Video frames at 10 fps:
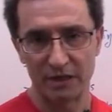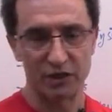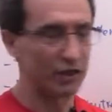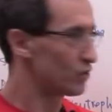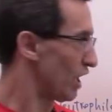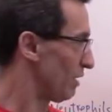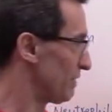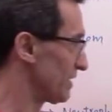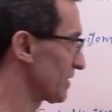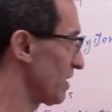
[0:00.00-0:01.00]
Their job
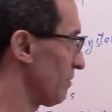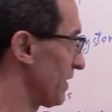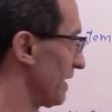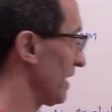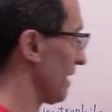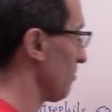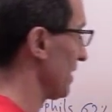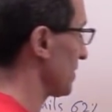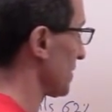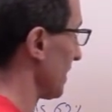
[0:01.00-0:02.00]
is something in
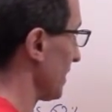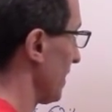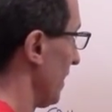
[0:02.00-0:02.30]
medicine,